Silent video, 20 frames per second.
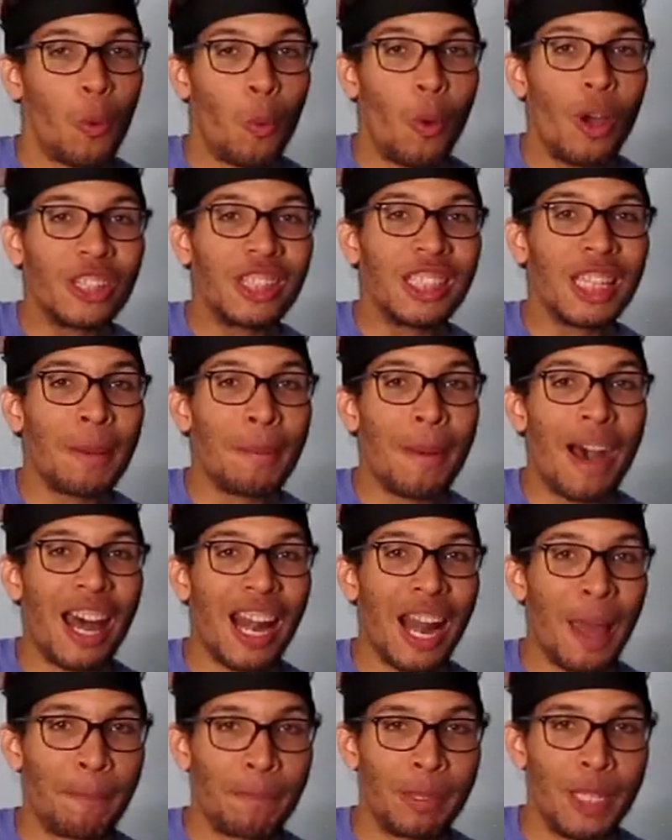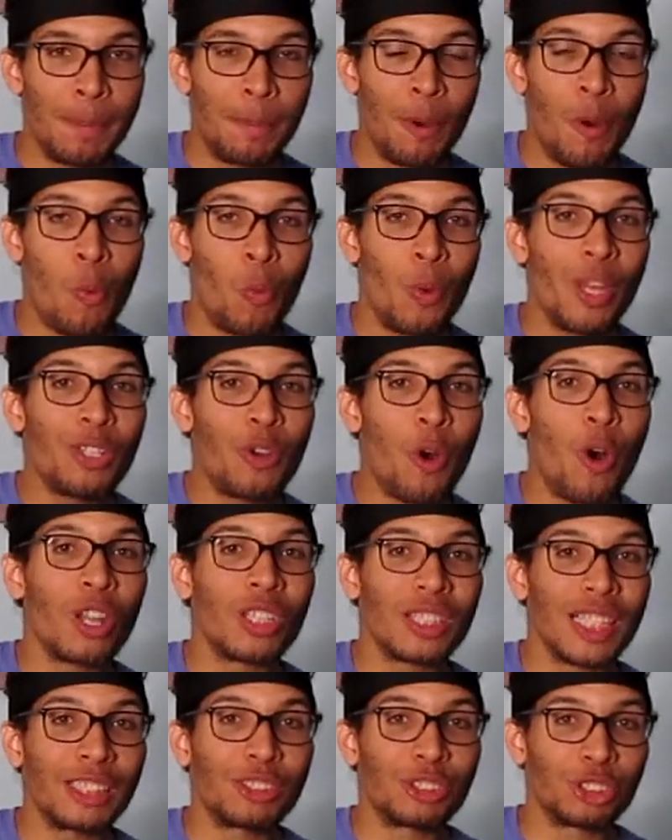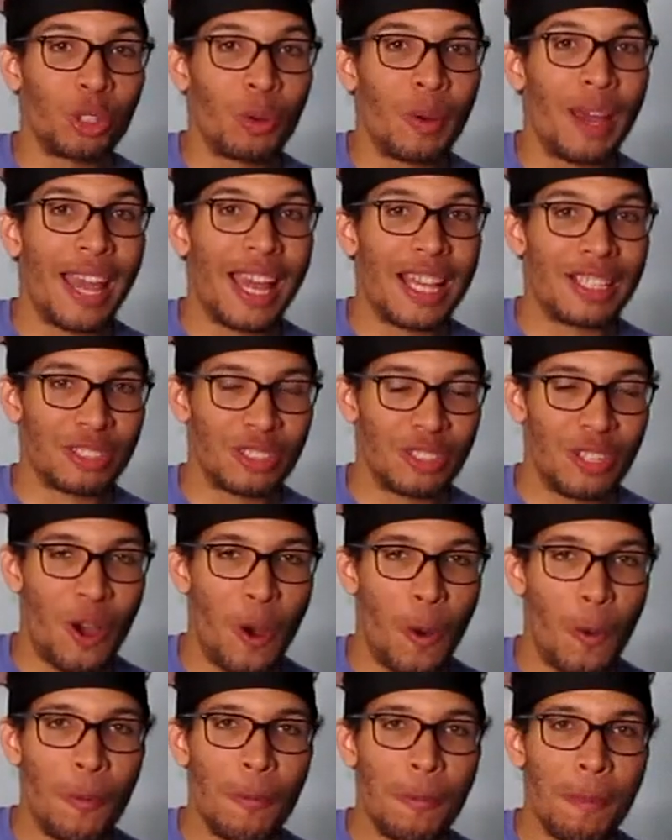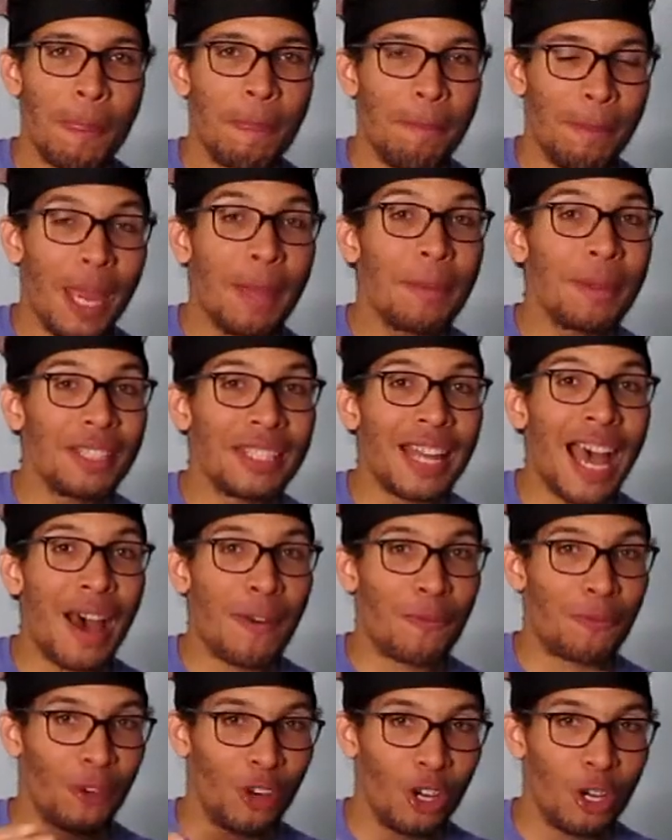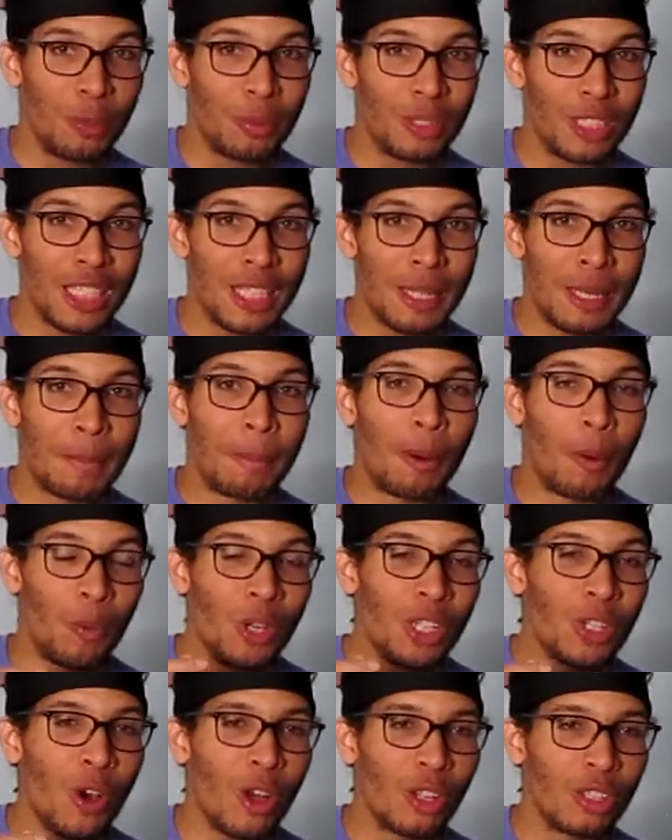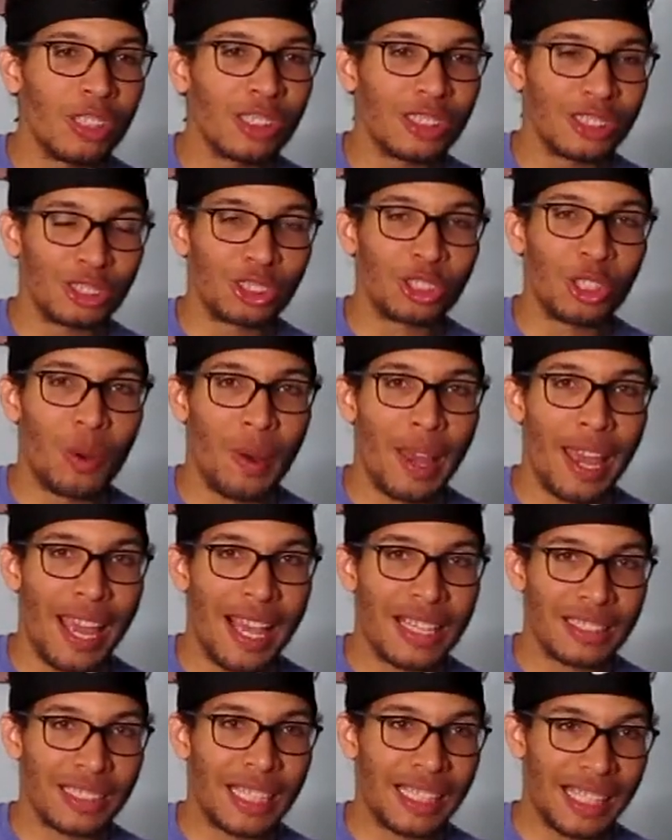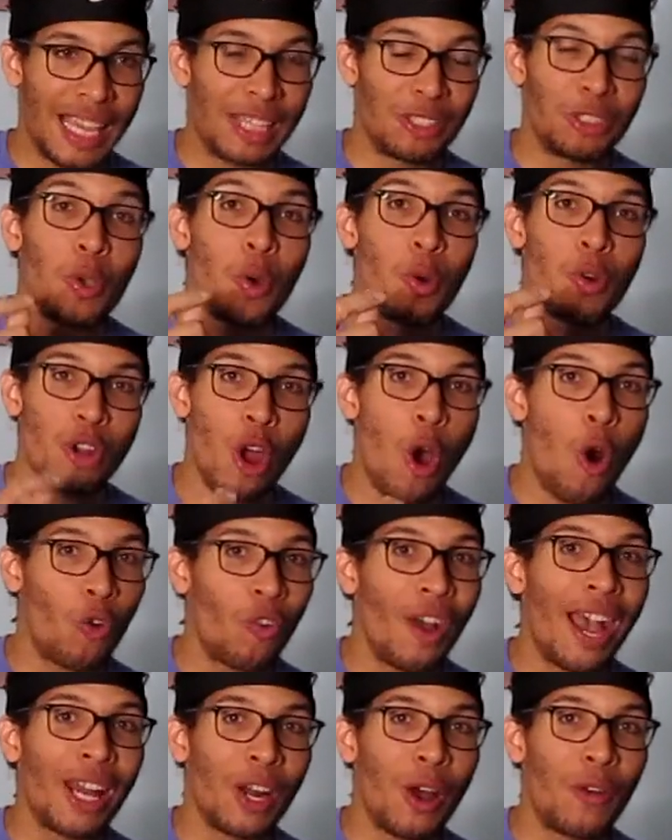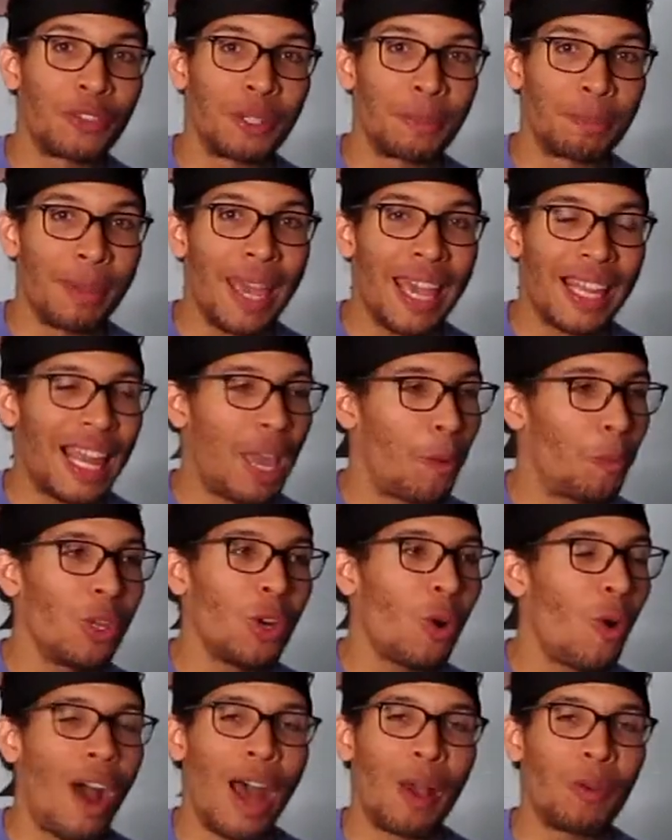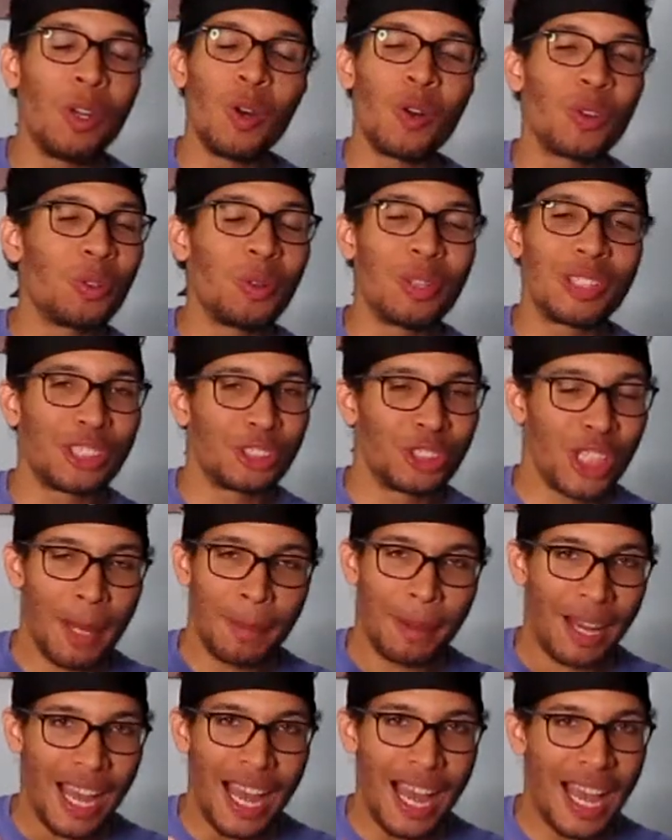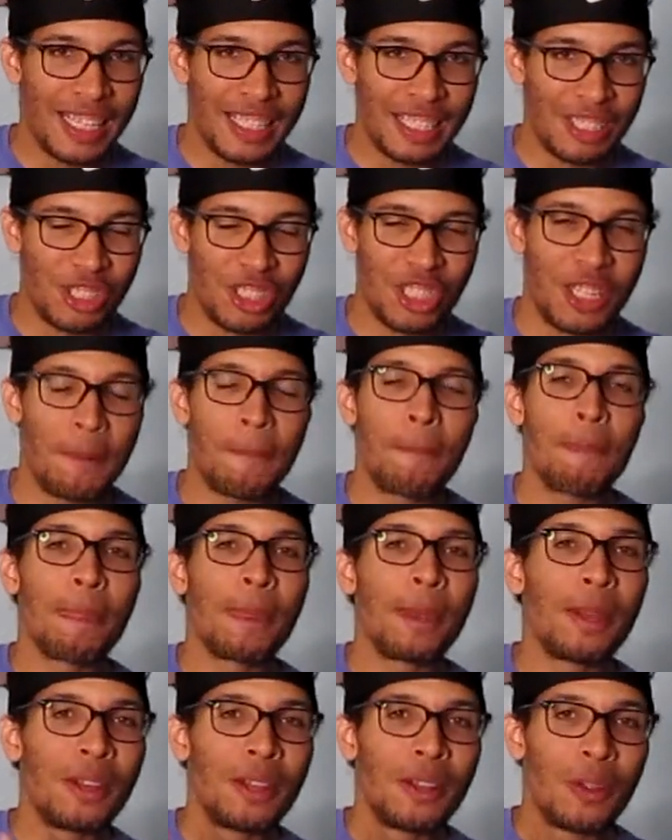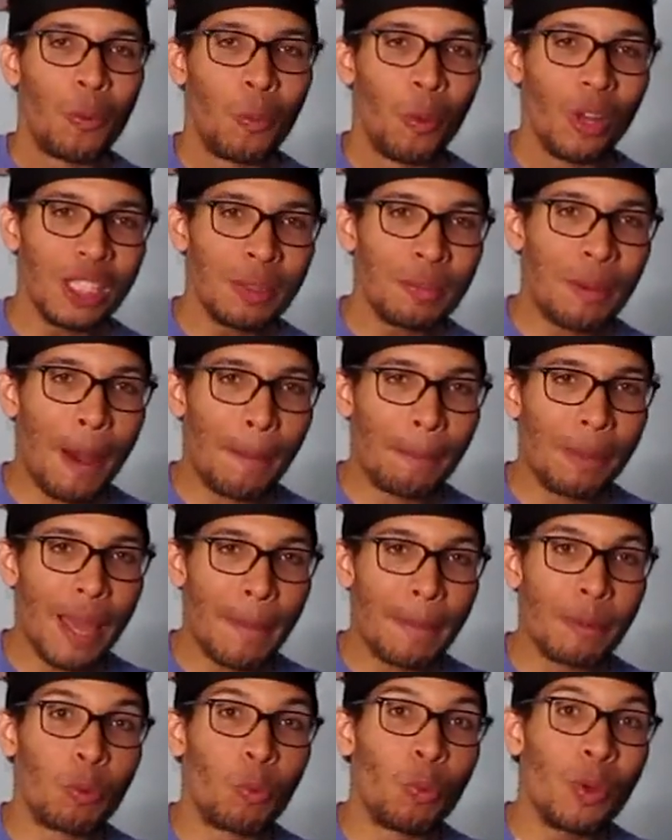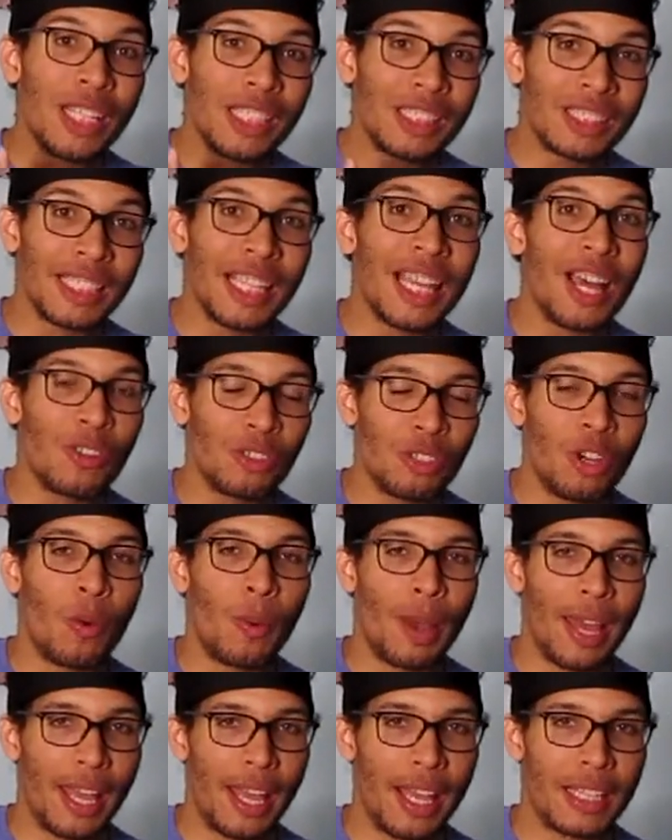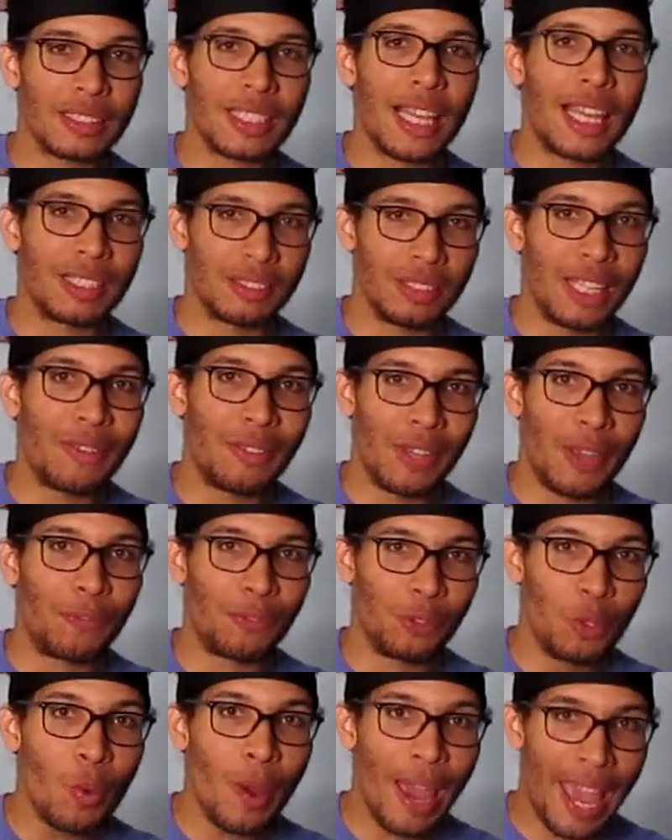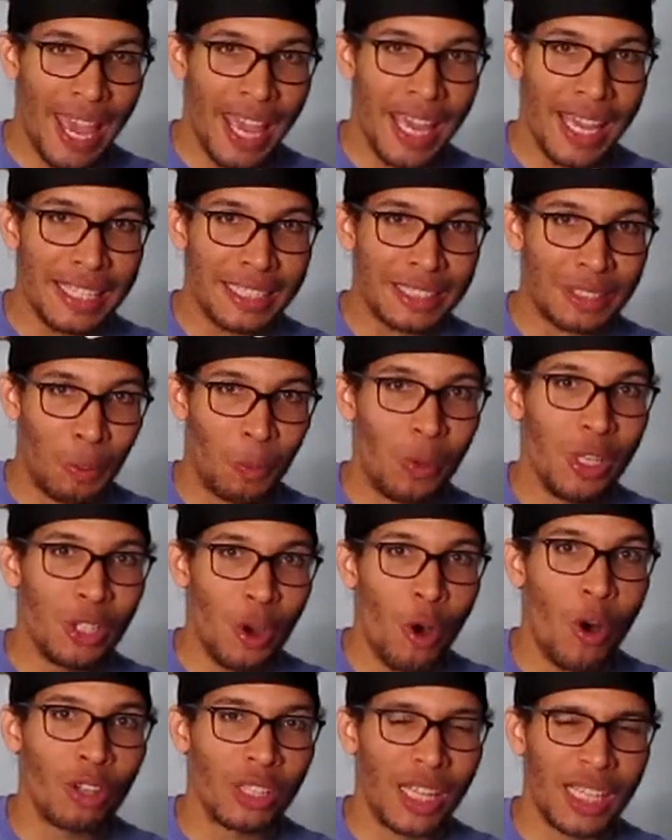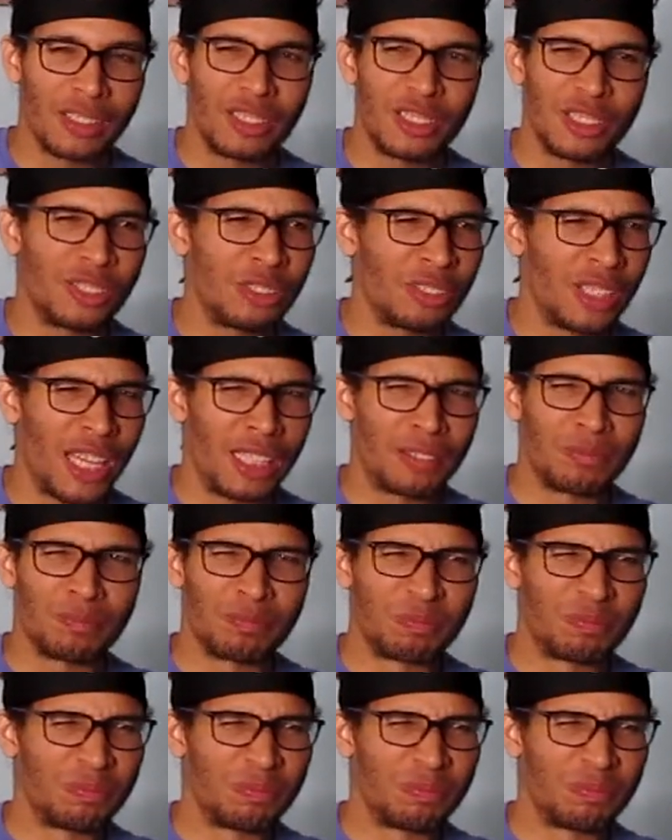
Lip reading: One thing about our people, we gonna let your ass know. Maybe not verbally, but we gonna look at your ass like, and you know right off the bat, like we don't do a good job of hiding this shit. One thing about black people, we tell your ass like, if you ask, we gonna like look at you like,